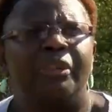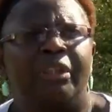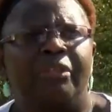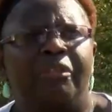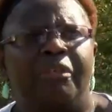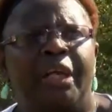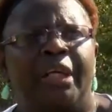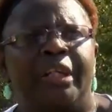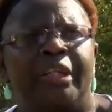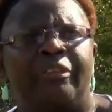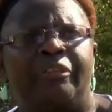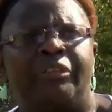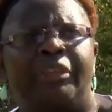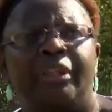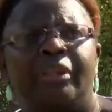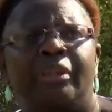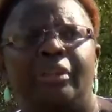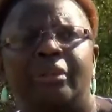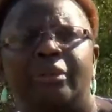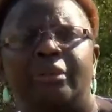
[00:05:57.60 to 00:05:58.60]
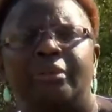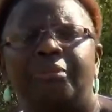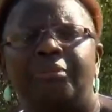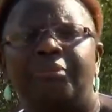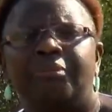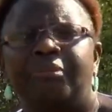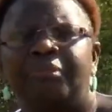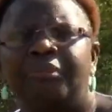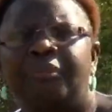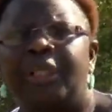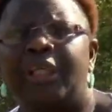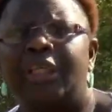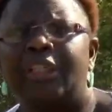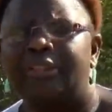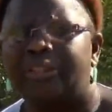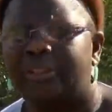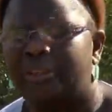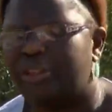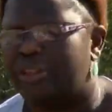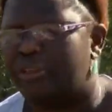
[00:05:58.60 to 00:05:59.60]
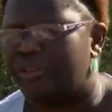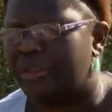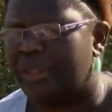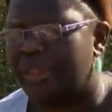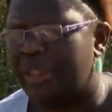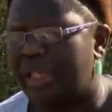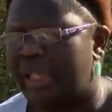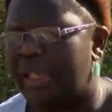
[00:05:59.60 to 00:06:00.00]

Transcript: I've had three um, neck surgeries.